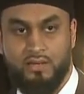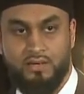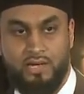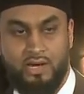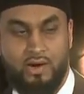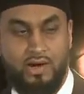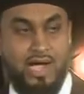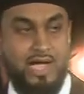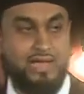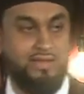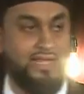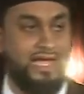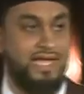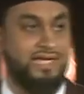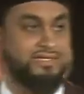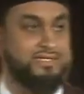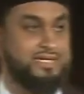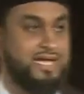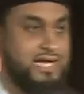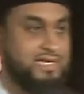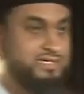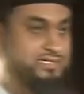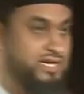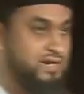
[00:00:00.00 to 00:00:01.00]
Now, I'd like
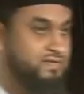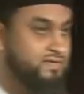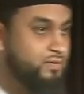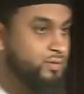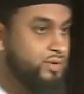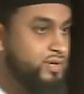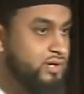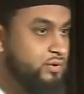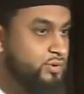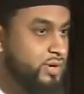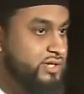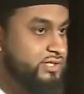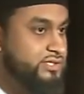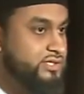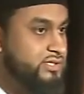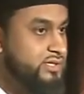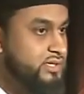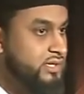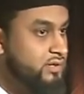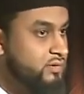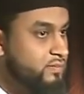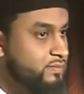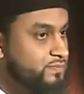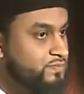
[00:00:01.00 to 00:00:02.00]
to ask everyone a question
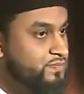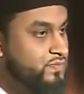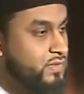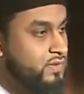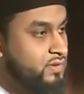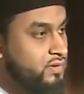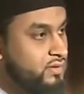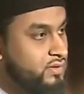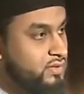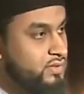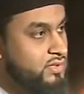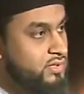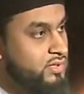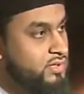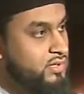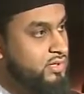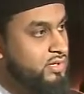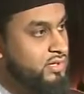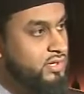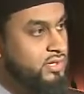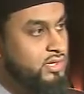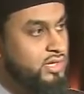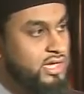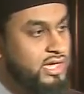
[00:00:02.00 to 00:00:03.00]
now.
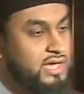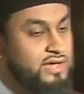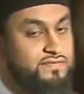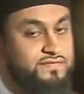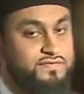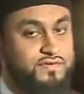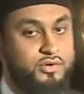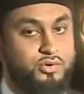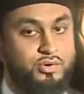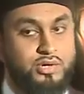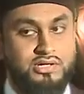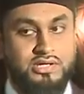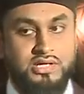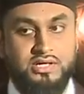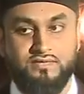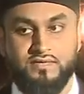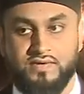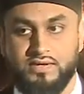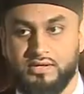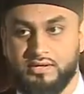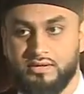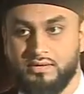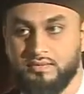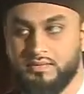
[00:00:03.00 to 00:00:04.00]
If you were
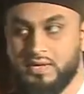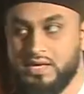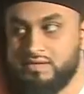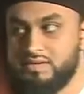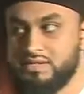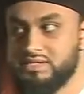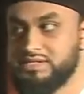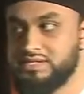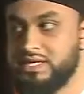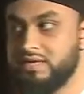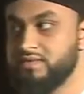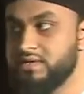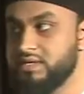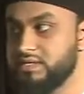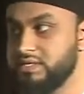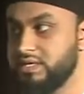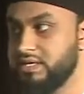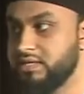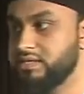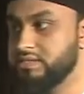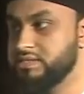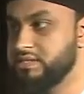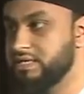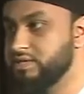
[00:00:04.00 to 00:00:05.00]
living in the
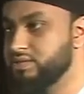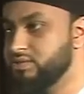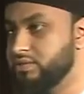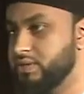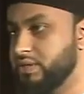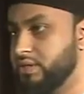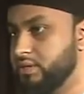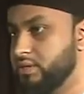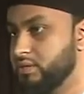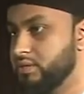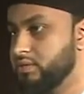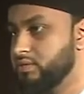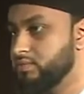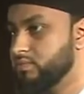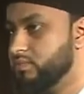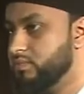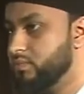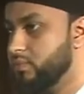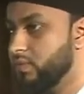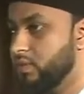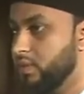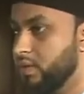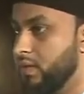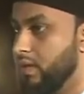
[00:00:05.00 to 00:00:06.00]
17th century,
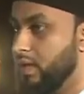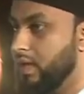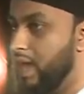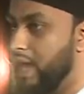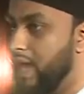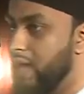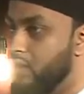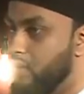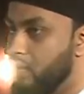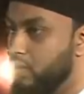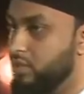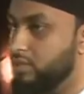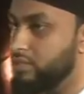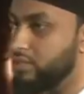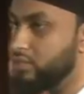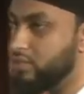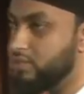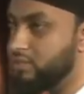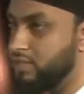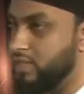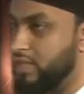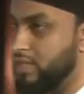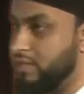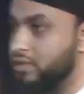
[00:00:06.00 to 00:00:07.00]
how old do
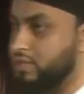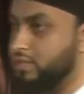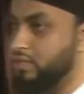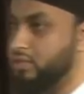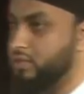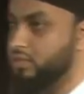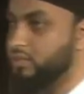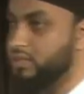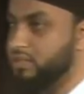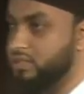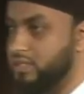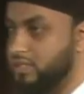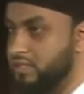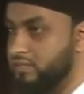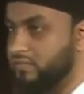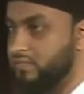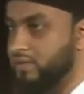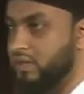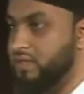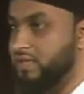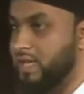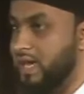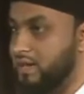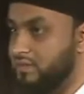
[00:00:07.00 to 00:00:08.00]
you think you would live
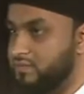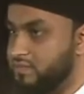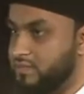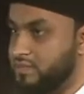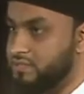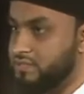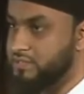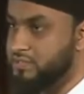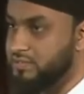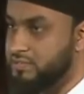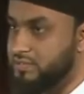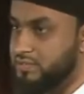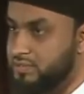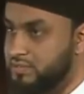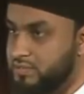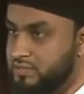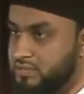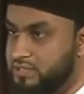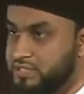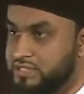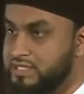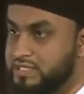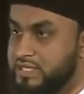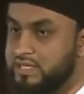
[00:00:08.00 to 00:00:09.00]
on average?
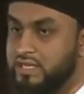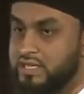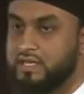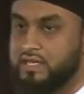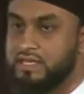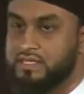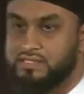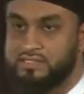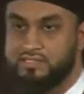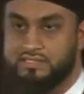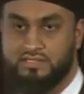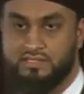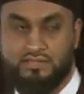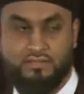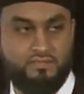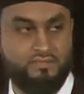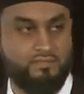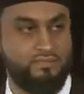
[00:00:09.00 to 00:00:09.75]
Just take a guess.